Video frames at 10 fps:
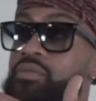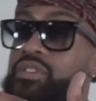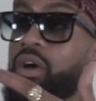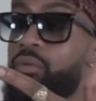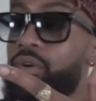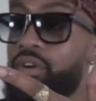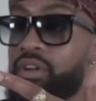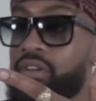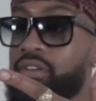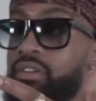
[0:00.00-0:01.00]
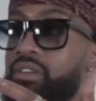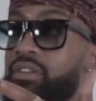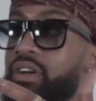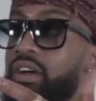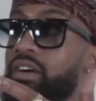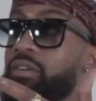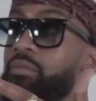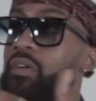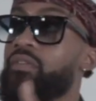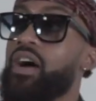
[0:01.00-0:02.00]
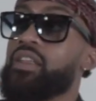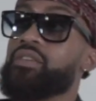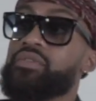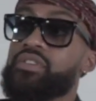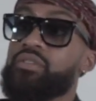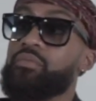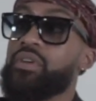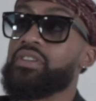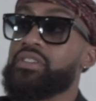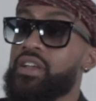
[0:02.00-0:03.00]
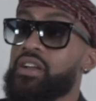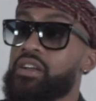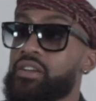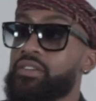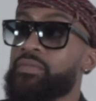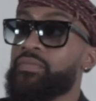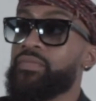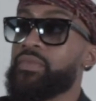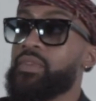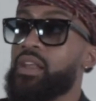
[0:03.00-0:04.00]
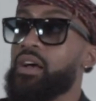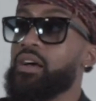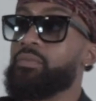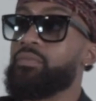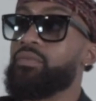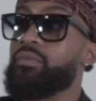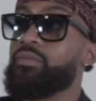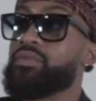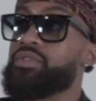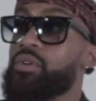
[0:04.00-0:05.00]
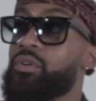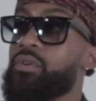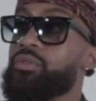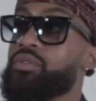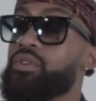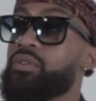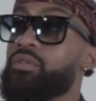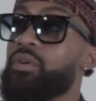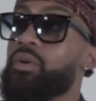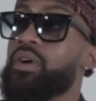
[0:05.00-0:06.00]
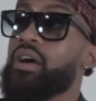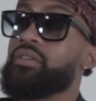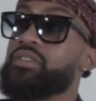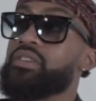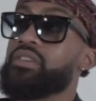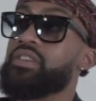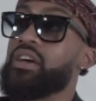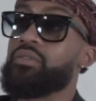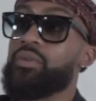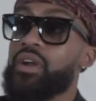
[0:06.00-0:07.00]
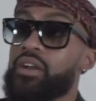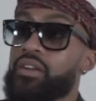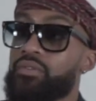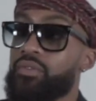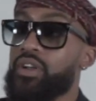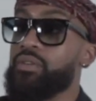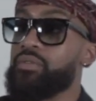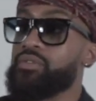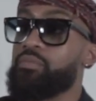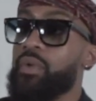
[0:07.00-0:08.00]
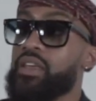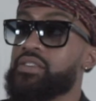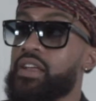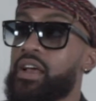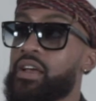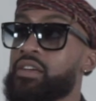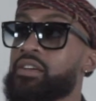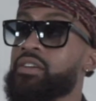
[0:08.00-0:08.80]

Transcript: was at work. My father was in the military. Um, so, going out to Delaware where he was based at,